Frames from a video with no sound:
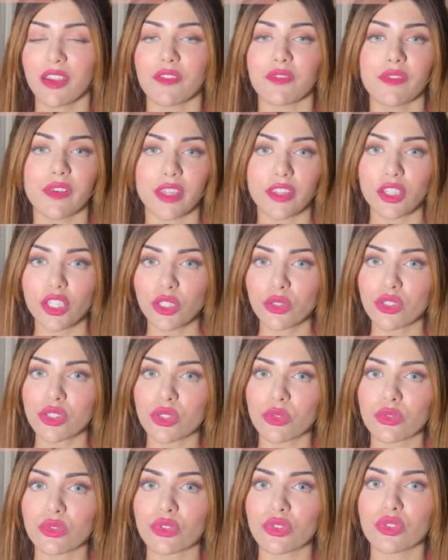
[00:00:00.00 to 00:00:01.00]
Whether you
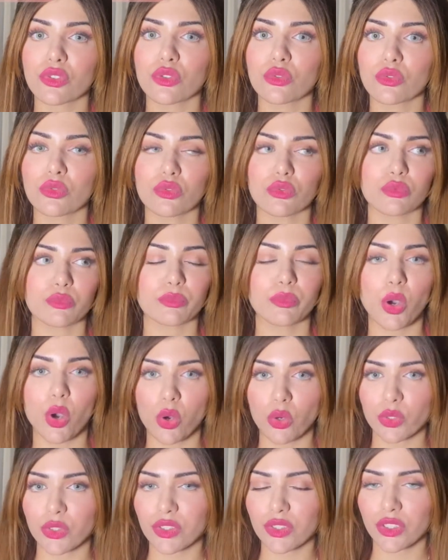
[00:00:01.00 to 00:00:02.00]
choose to
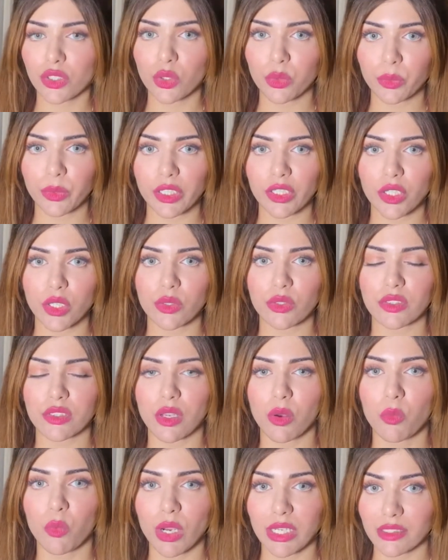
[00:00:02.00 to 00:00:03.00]
post your
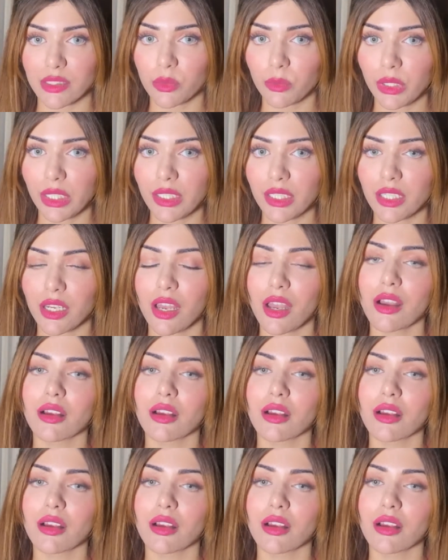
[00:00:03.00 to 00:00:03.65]
videos once a week,